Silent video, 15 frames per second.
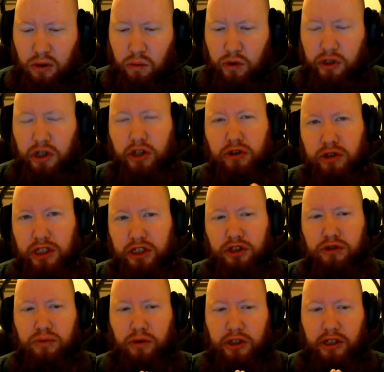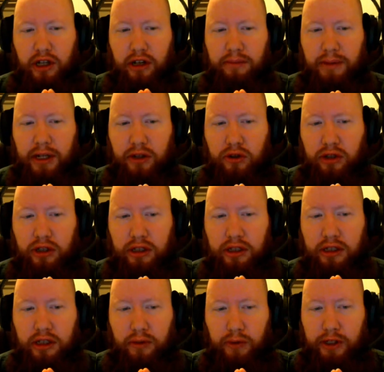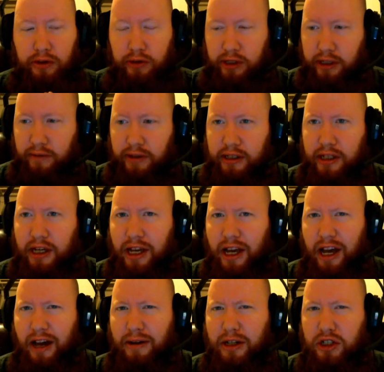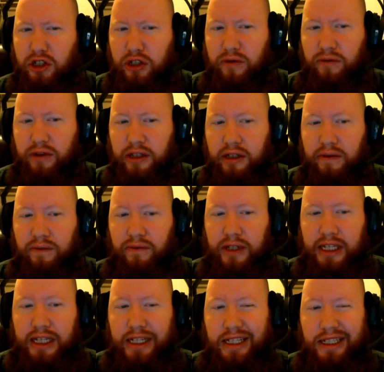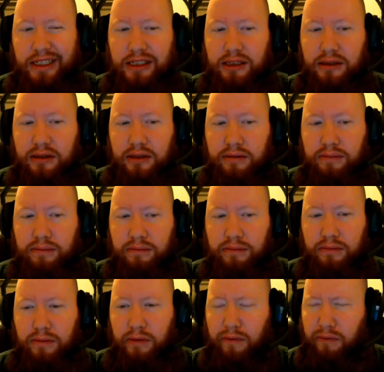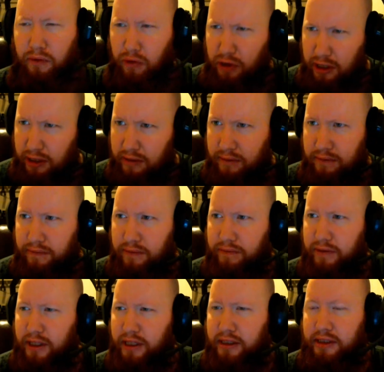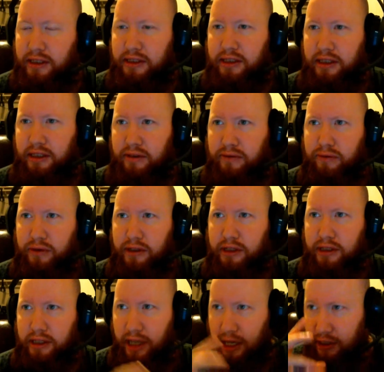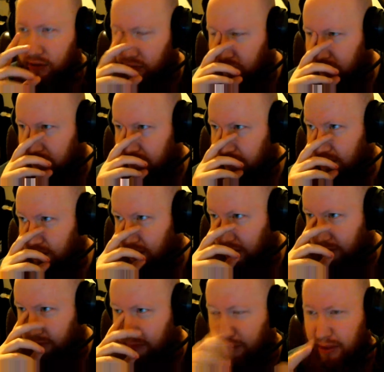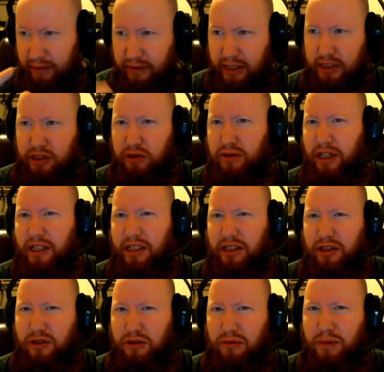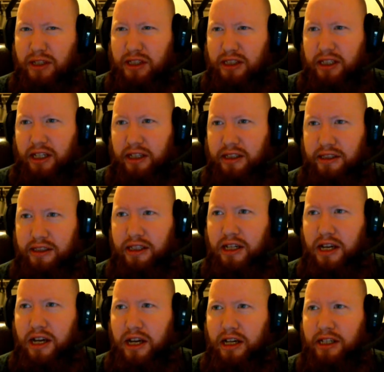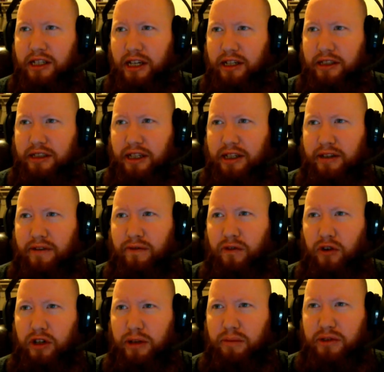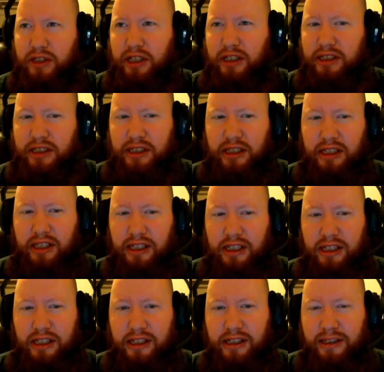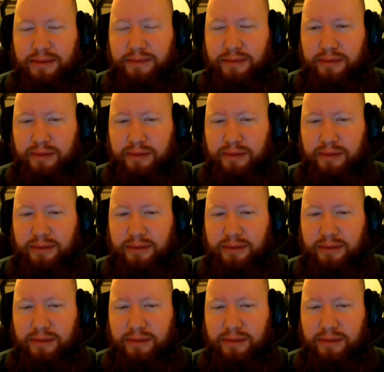worked on those issues, worked on bettering the rendering of it. I'm not sure if Fikindi's fully fixed, because with Castle it's still kind of a bit of an issue. Not too much. It's like for a couple of seconds the